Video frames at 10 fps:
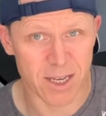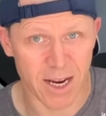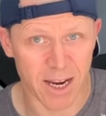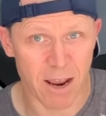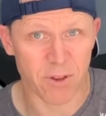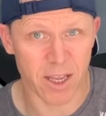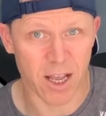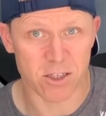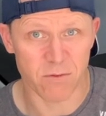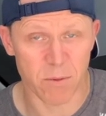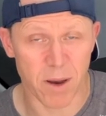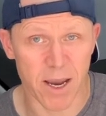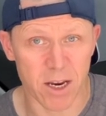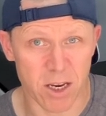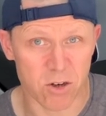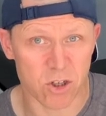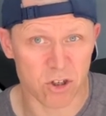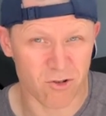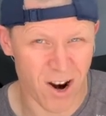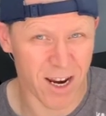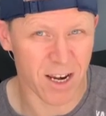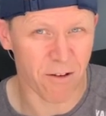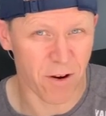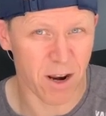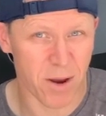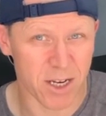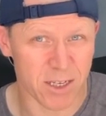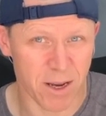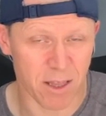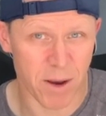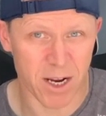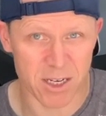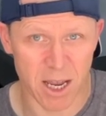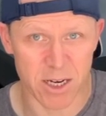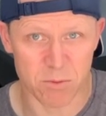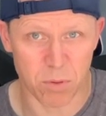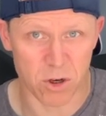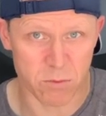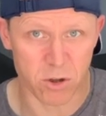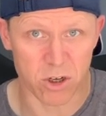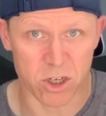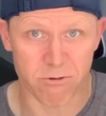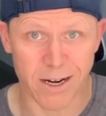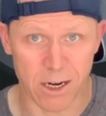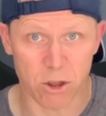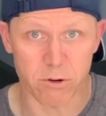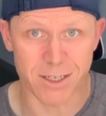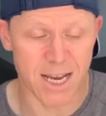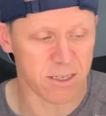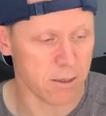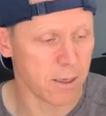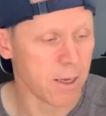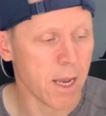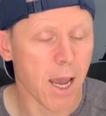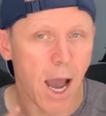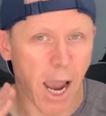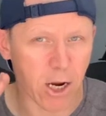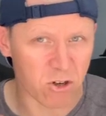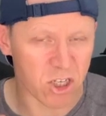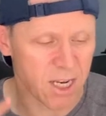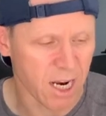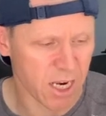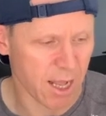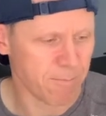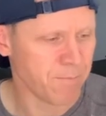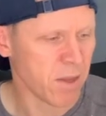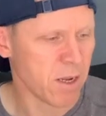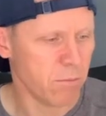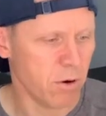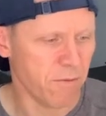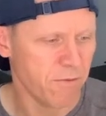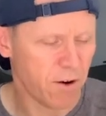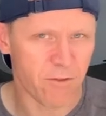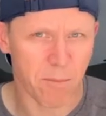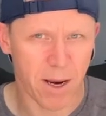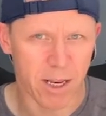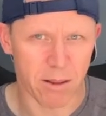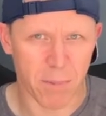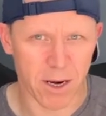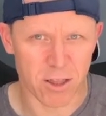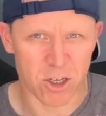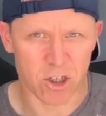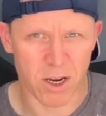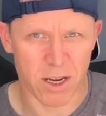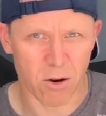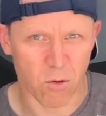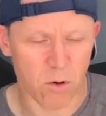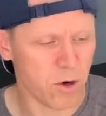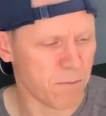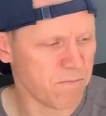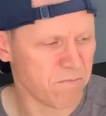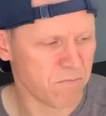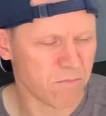taking everything else off your bike and you're just trying your very best to make the bike as light as possible because you're riding through a desert. I understand that. But for every man, man in the street and a woman,